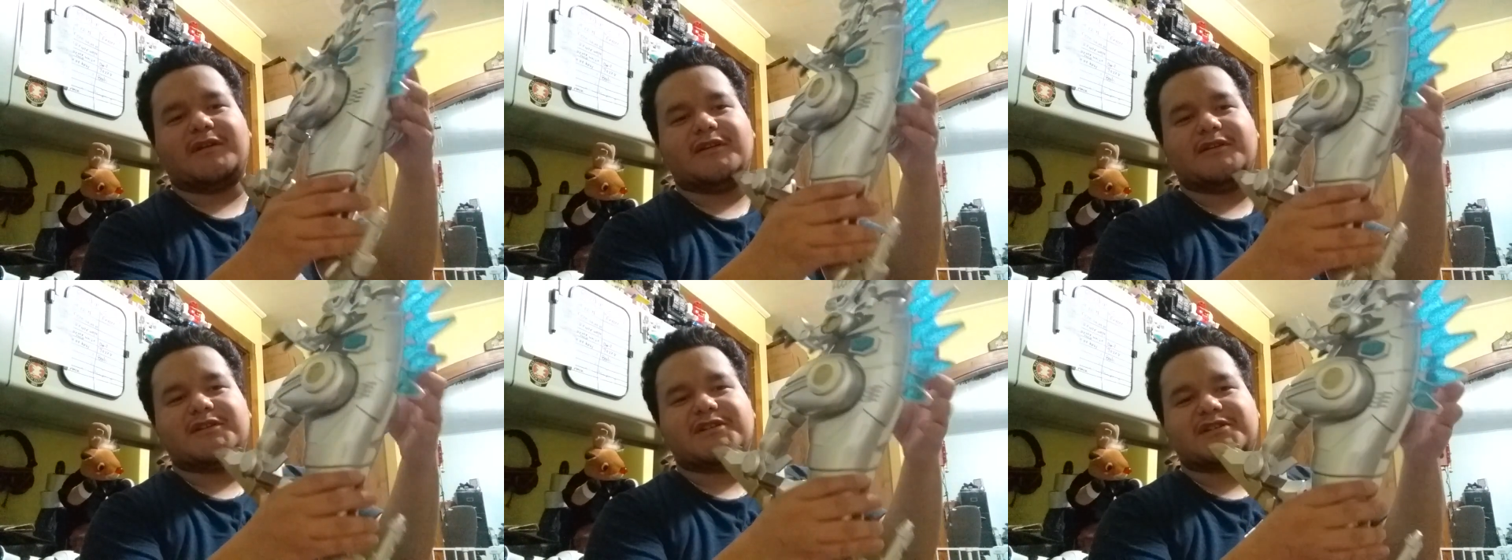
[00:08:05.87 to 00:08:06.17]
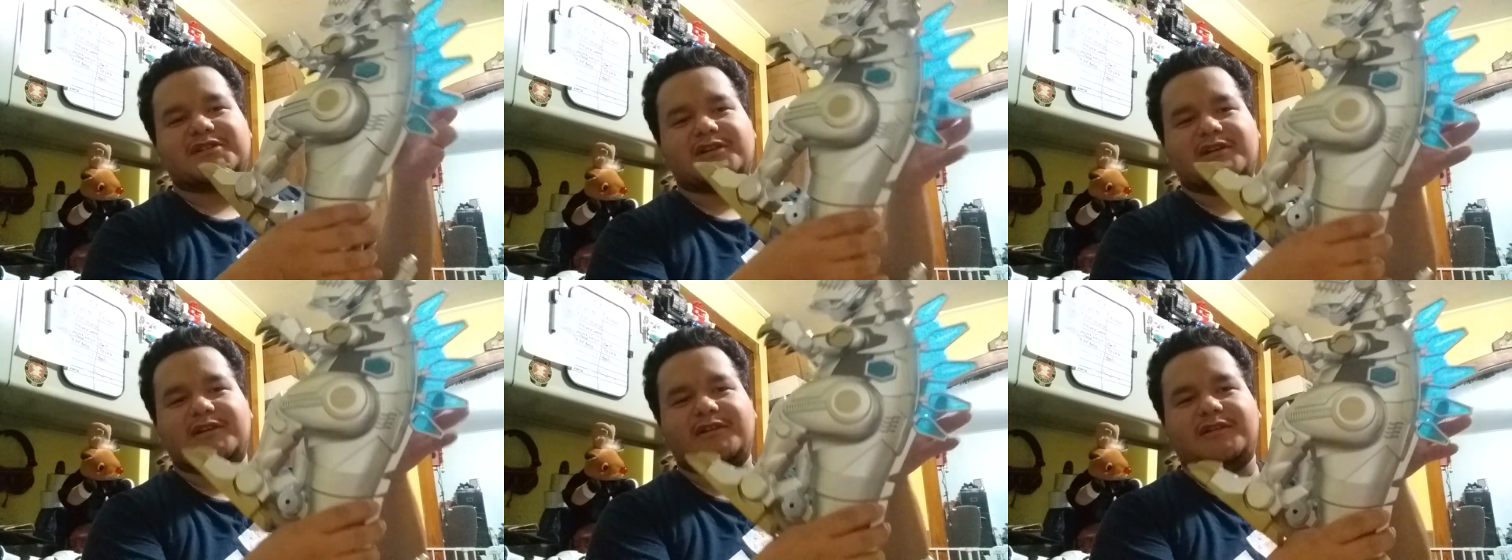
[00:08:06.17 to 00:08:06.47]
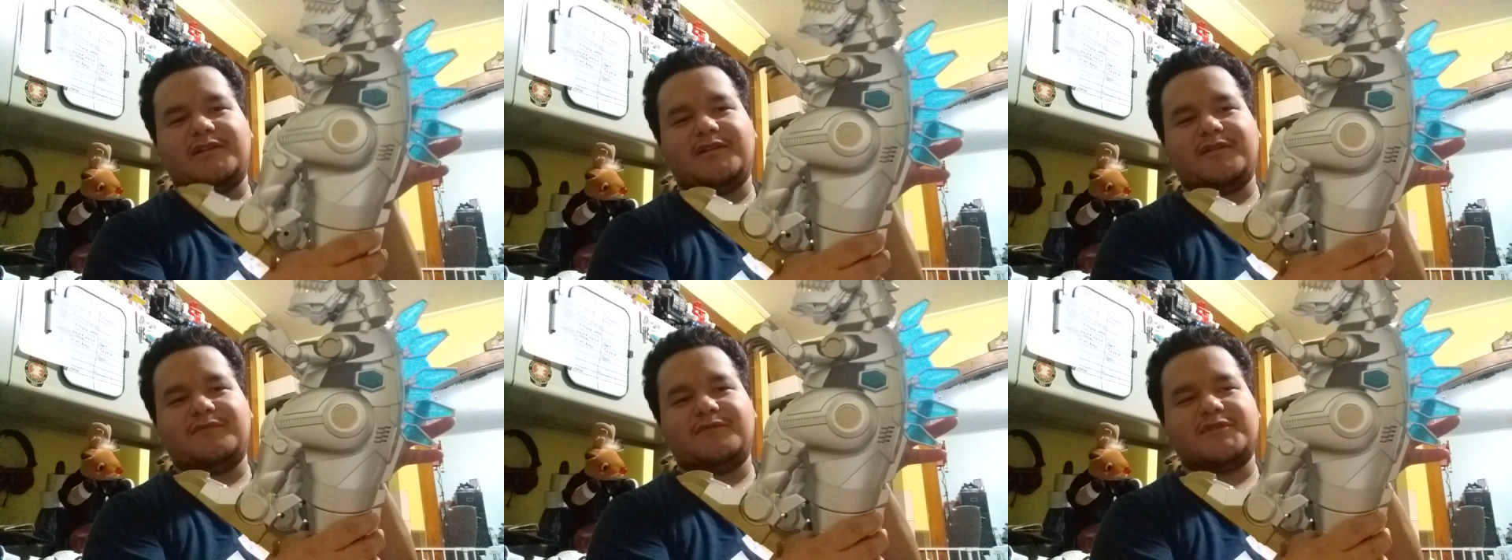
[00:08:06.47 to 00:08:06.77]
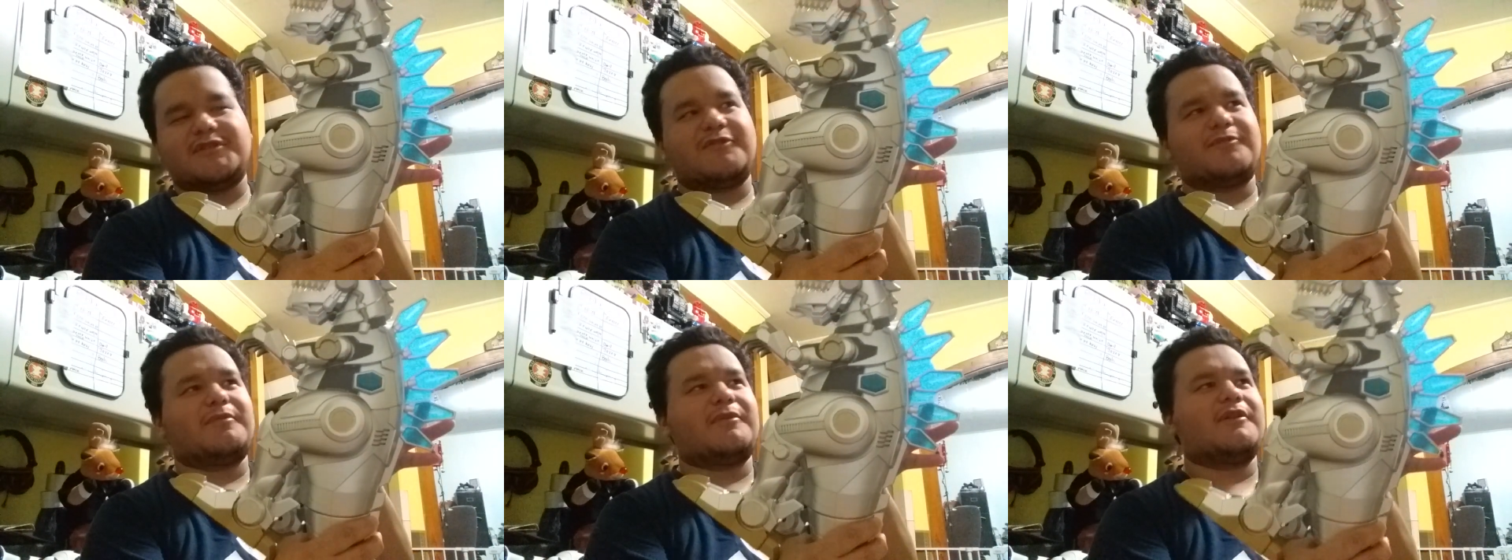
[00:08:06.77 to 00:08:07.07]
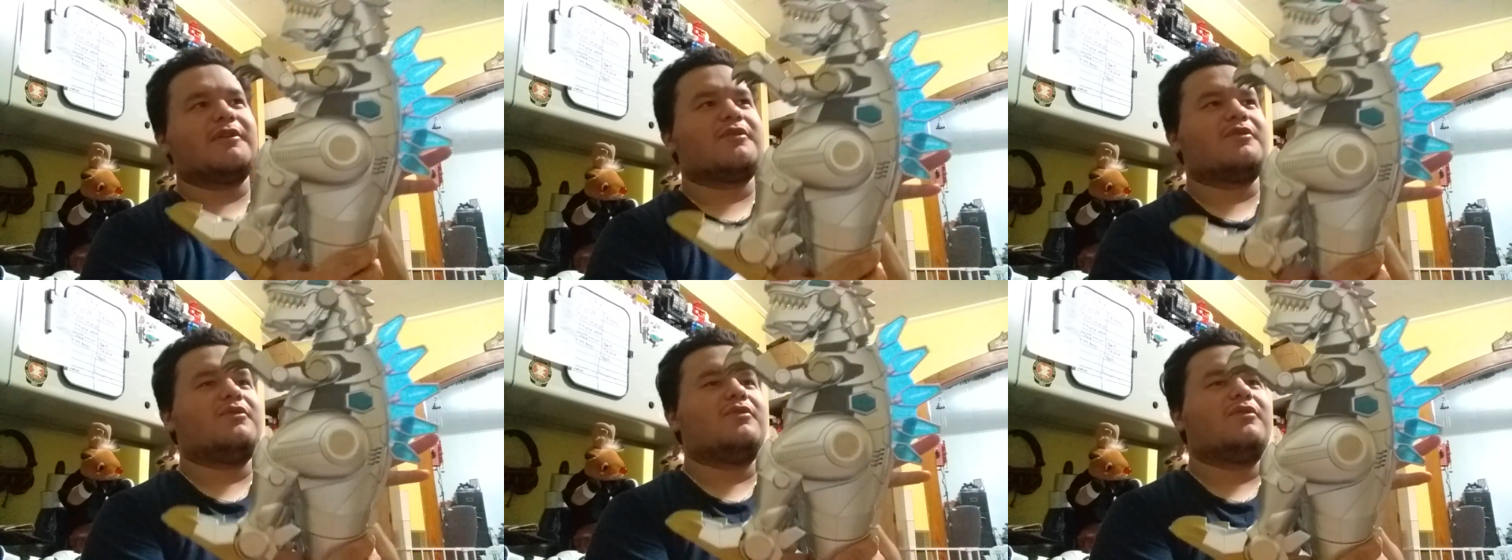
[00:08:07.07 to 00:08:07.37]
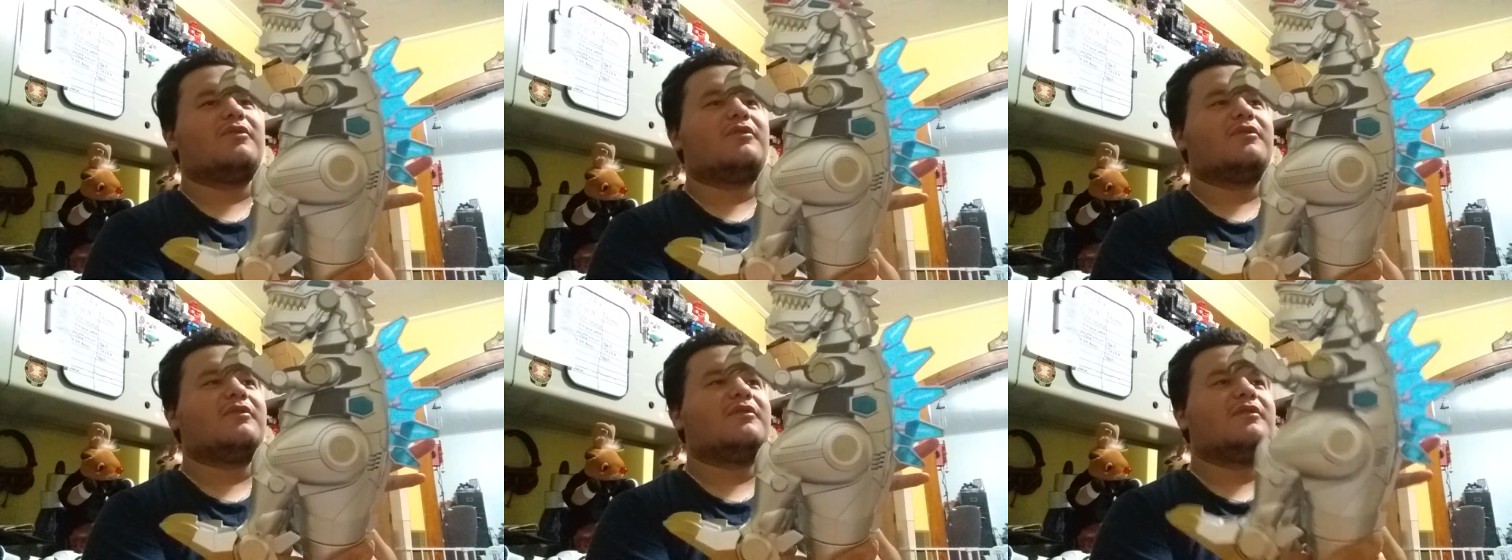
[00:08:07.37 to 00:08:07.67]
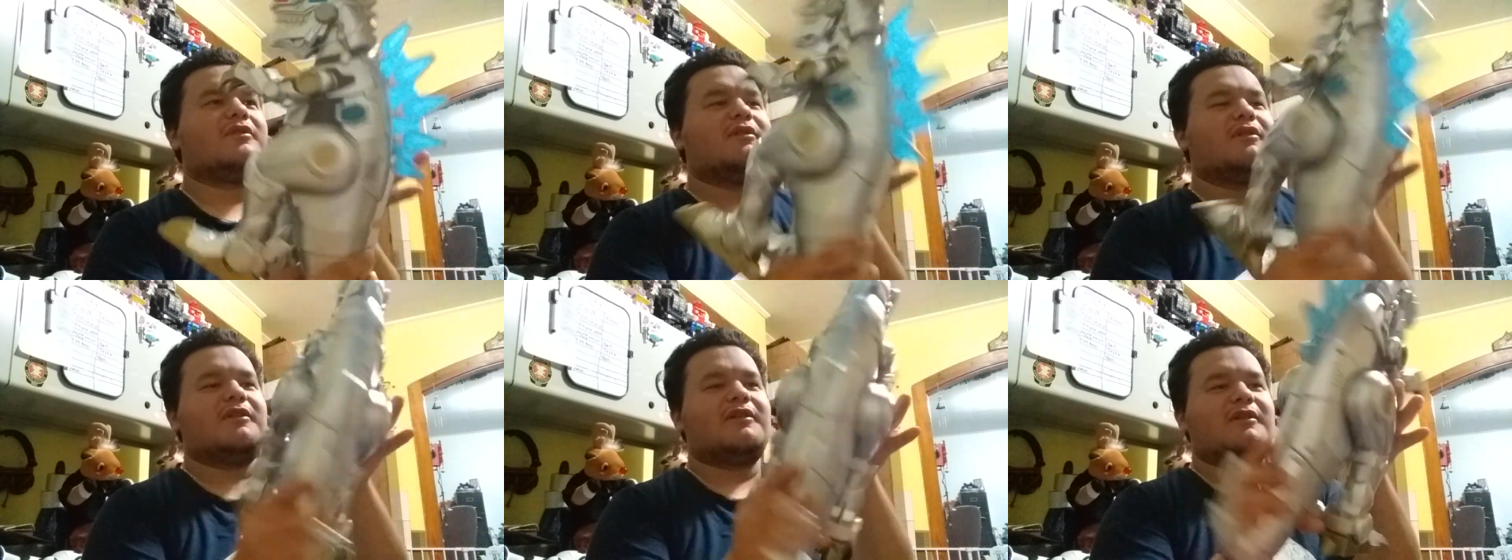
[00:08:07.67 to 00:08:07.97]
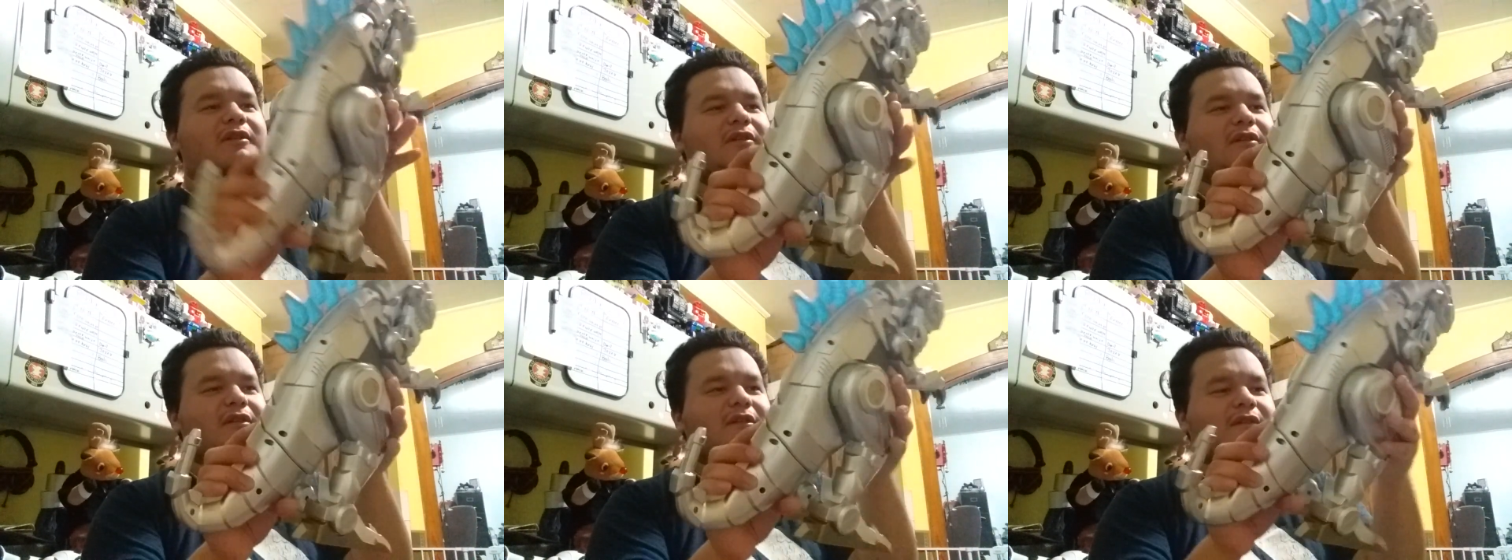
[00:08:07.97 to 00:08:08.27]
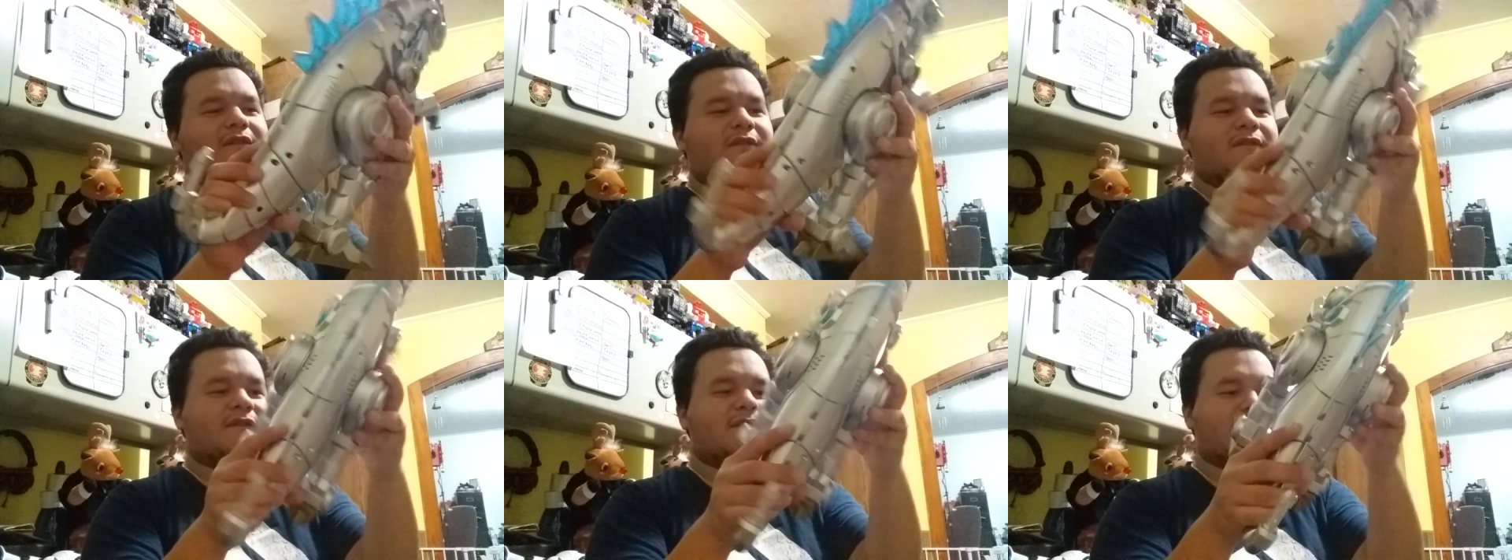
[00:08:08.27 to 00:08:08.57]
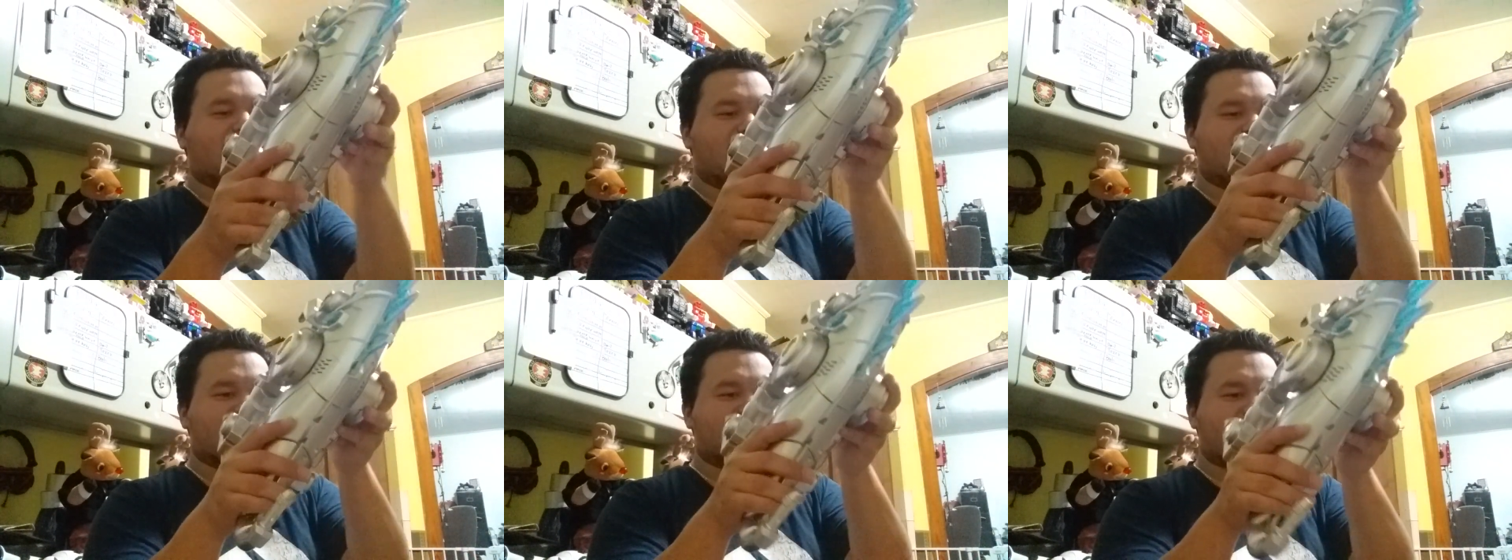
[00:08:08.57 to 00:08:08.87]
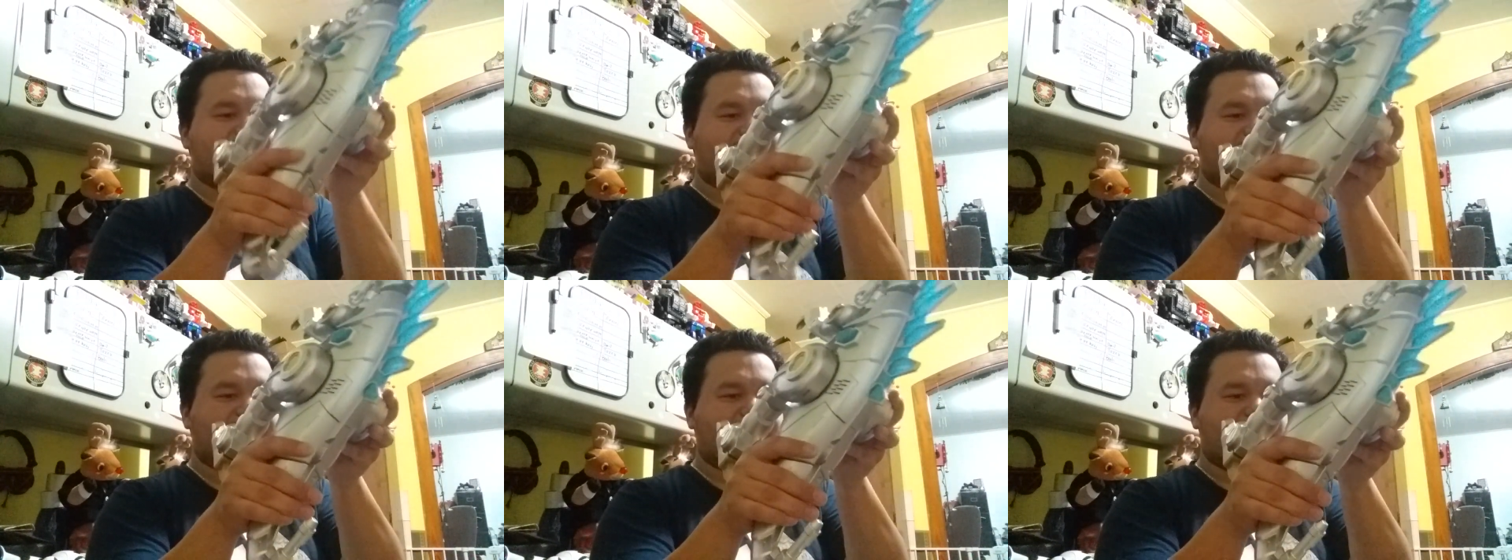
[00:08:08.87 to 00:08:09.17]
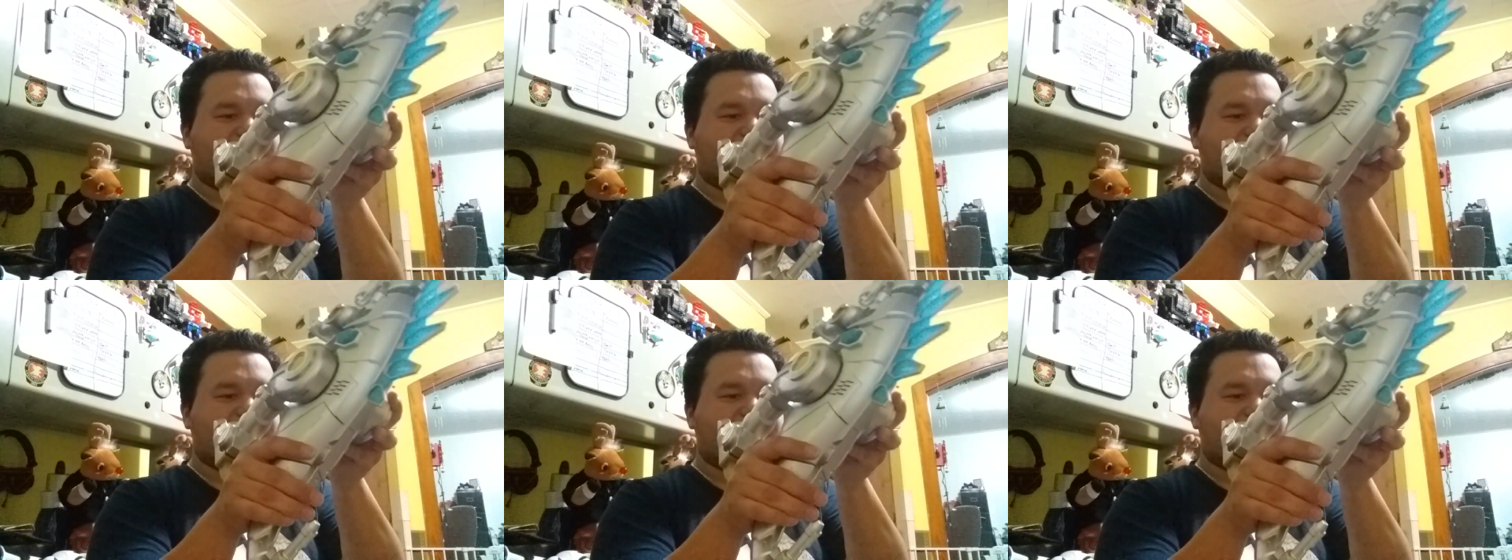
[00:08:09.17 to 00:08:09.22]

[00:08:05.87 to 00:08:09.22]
and shiny, which is pretty cool. Let's try it.